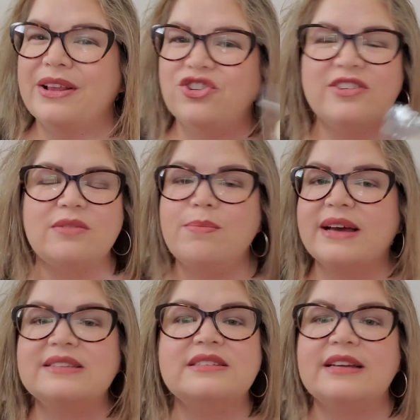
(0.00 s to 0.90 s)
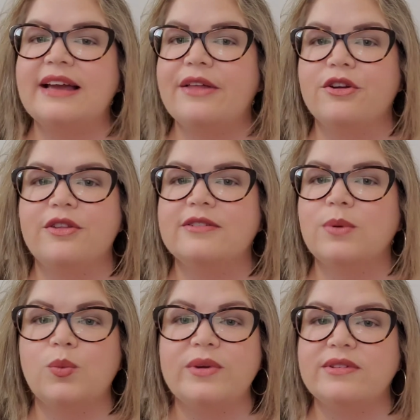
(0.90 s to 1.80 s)
But just mixed together, this
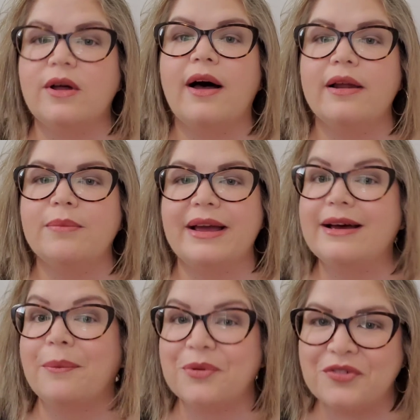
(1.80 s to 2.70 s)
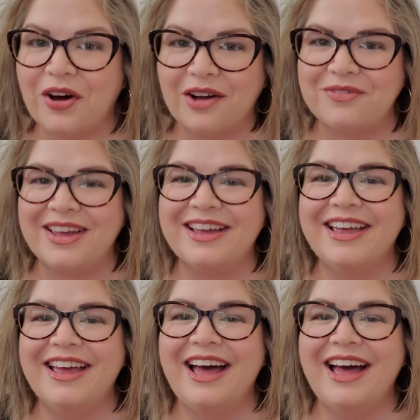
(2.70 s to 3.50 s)
one was not my cup of coffee.